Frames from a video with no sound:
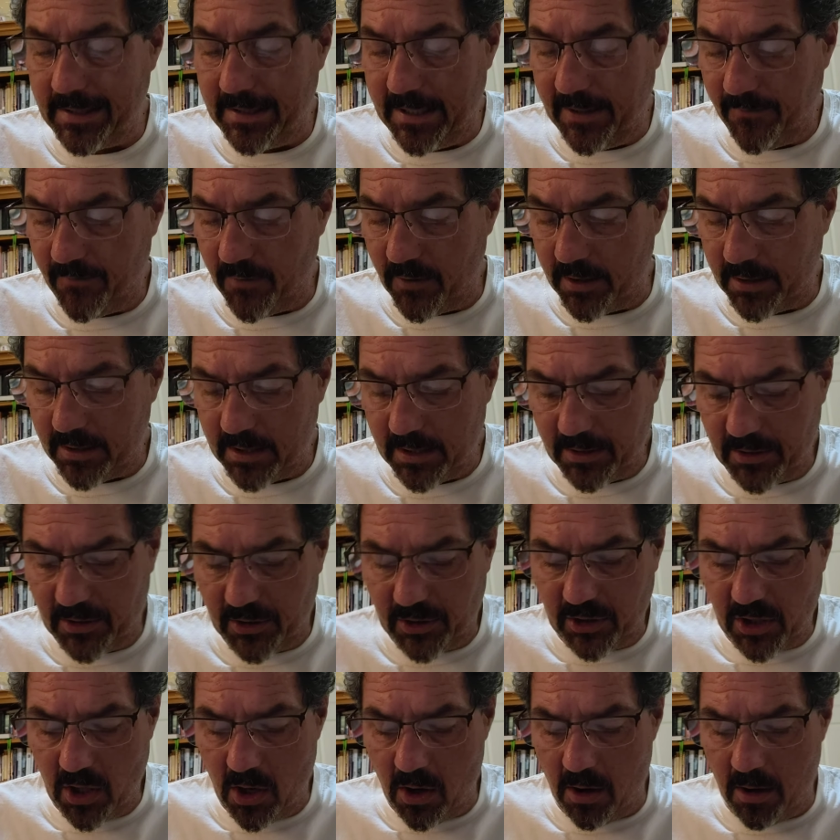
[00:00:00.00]
different
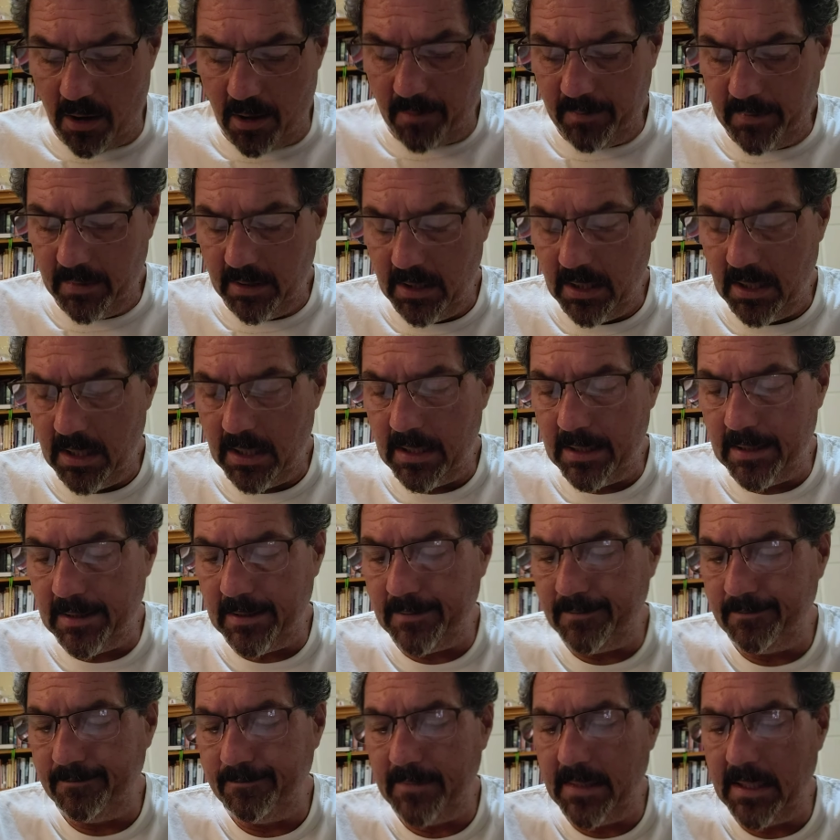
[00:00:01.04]
psalm.
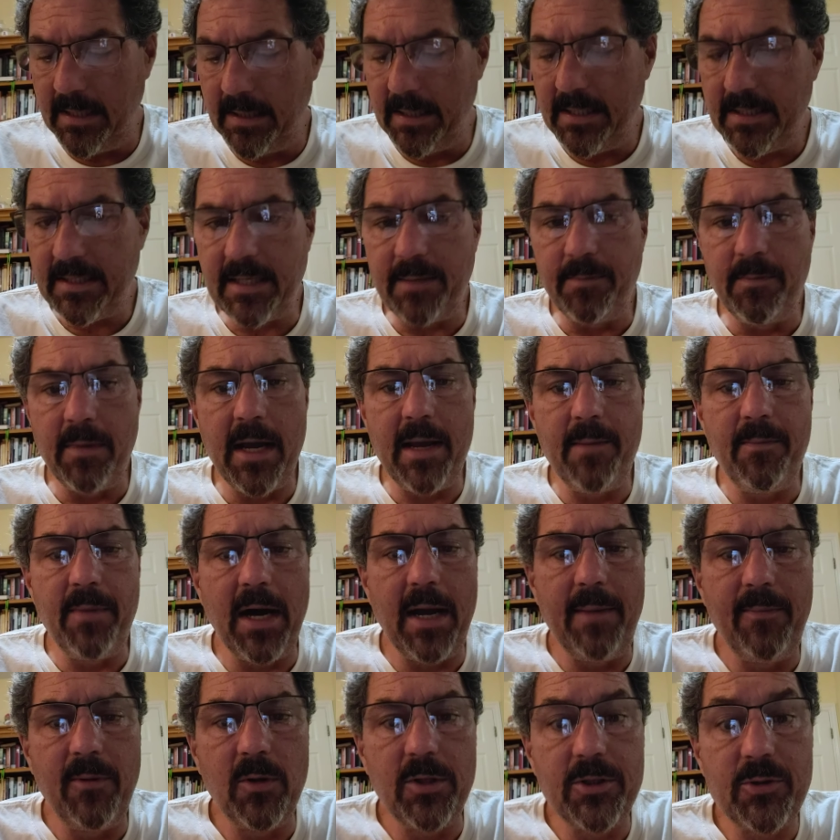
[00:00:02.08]
Um, at least in my
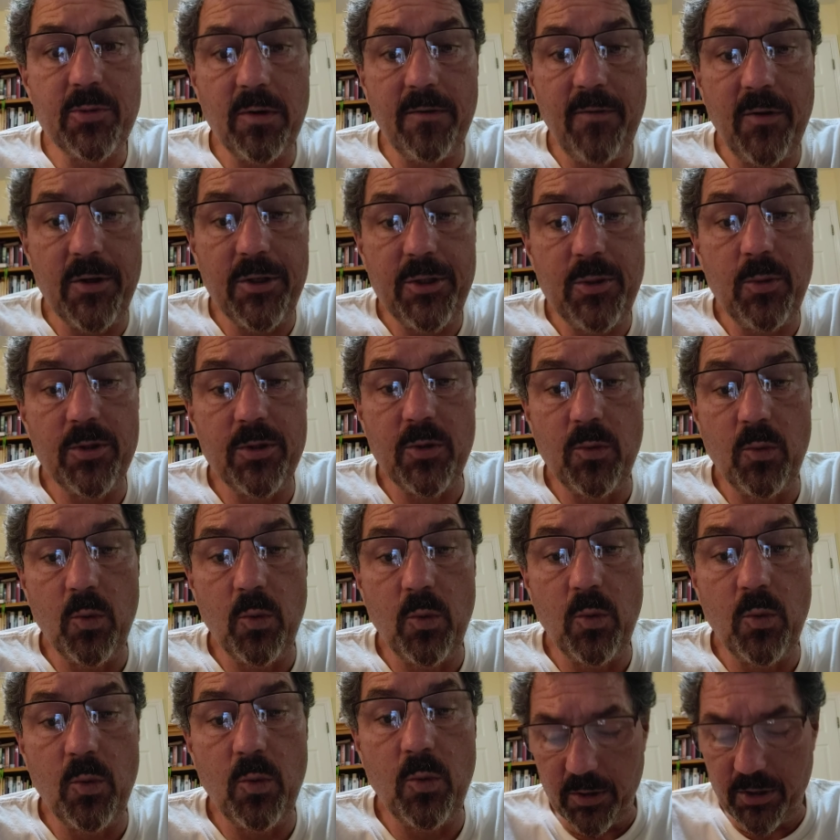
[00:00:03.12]
Bible, it's referred to as a
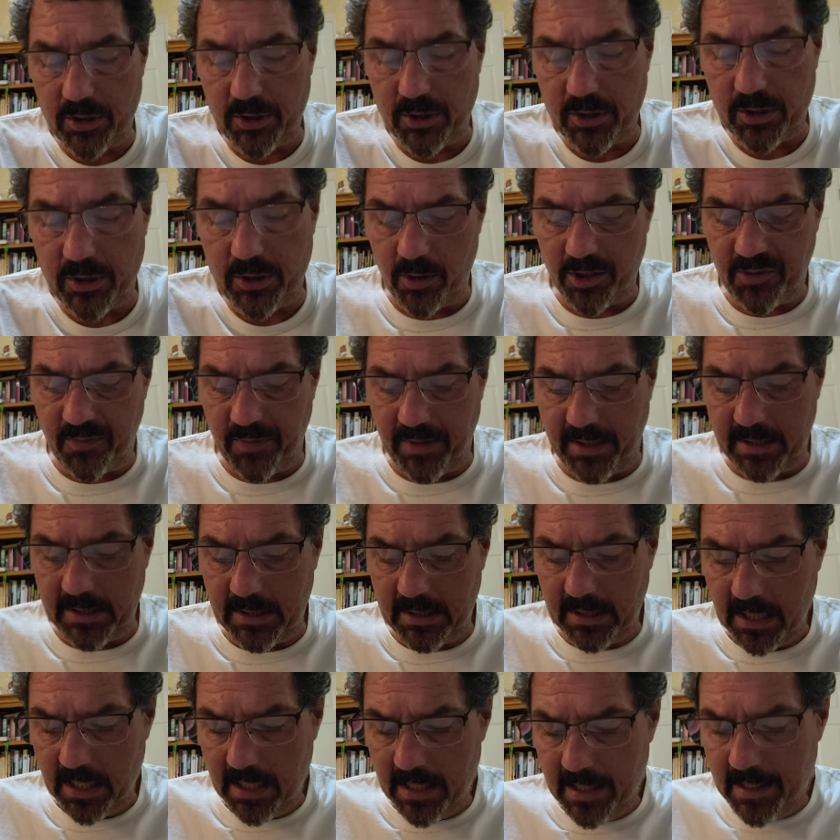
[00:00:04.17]
royal psalm, which
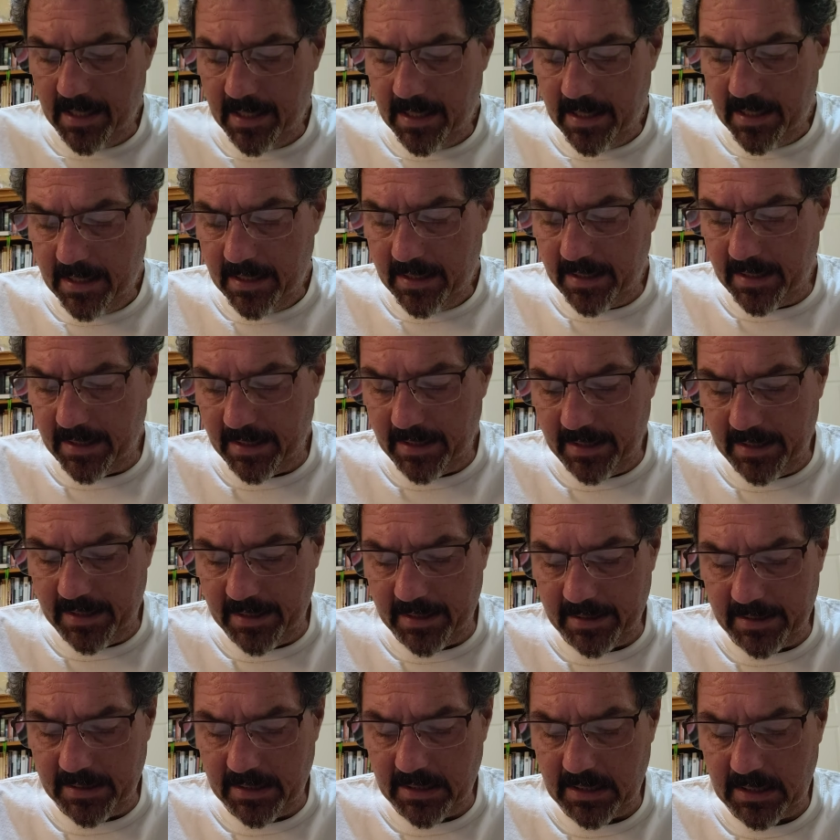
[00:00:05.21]
means it
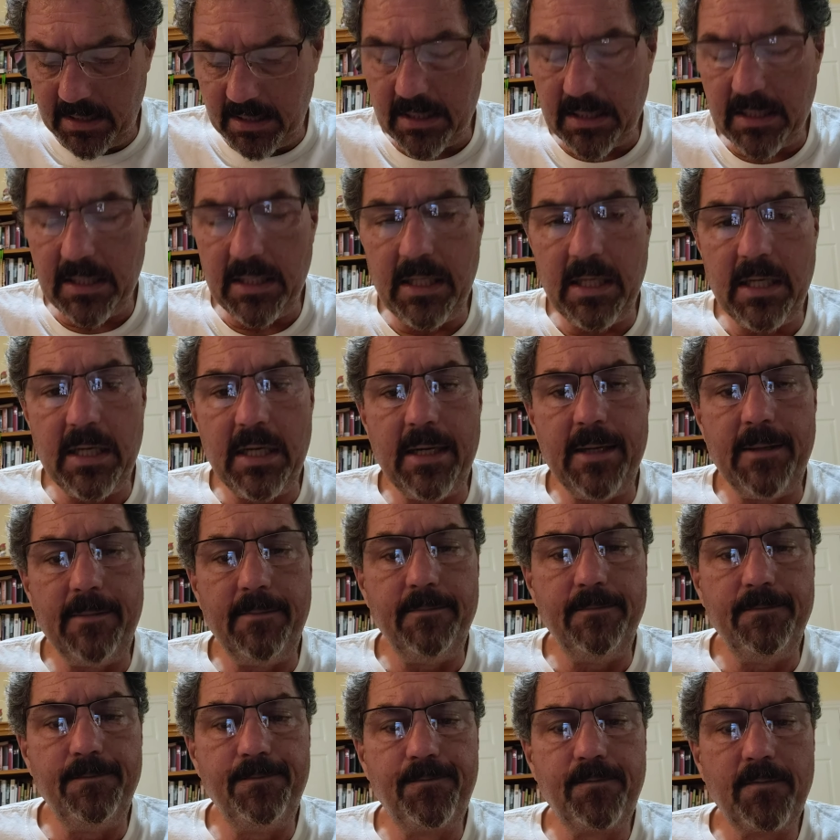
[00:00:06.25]
is
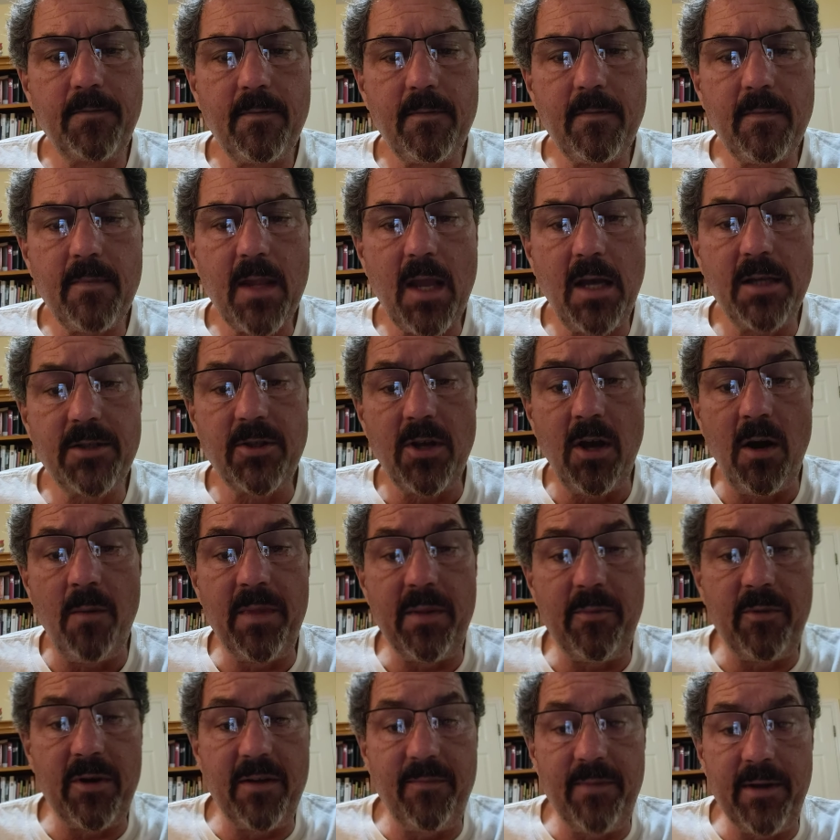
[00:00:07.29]
um, a psalm
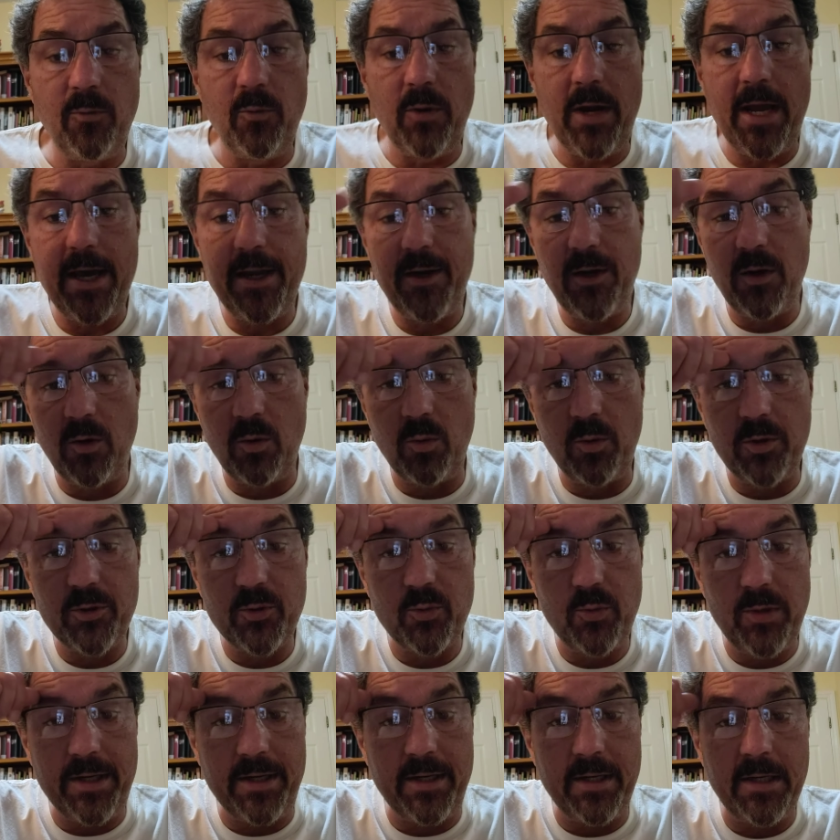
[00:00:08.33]
that would have been read or was
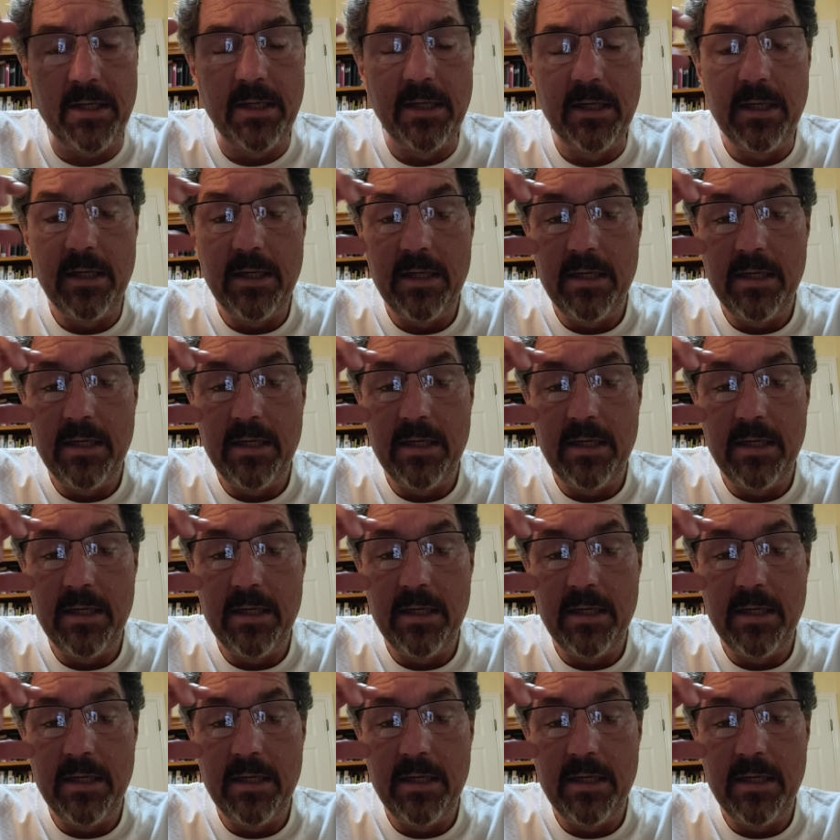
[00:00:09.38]
written